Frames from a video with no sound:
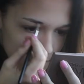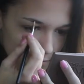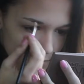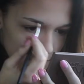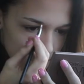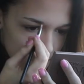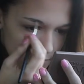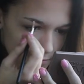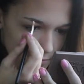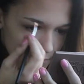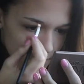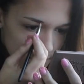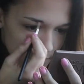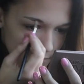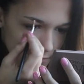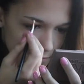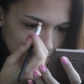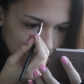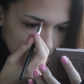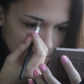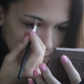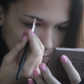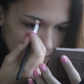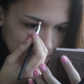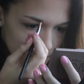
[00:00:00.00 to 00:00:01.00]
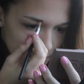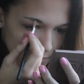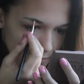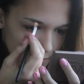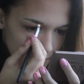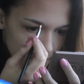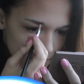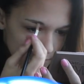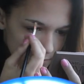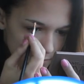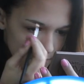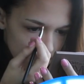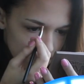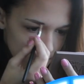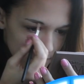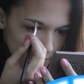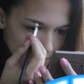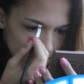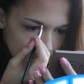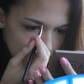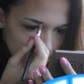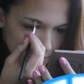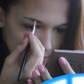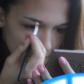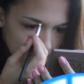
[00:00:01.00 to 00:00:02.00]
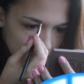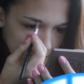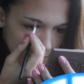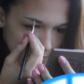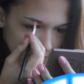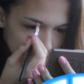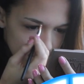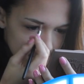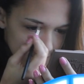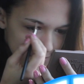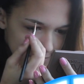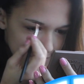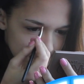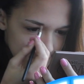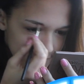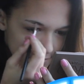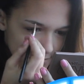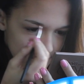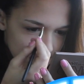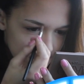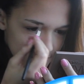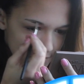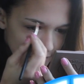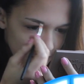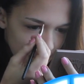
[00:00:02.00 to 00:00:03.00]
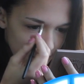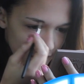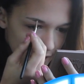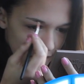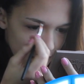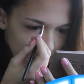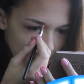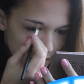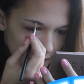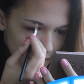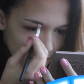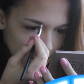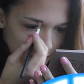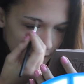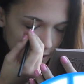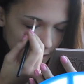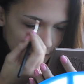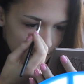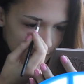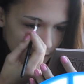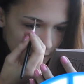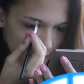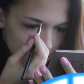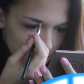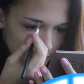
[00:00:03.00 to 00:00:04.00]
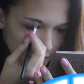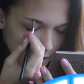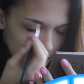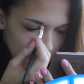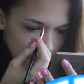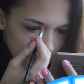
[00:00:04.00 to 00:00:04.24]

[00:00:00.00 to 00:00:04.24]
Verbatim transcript: my product that I just put on under my eyes. And then for filling in my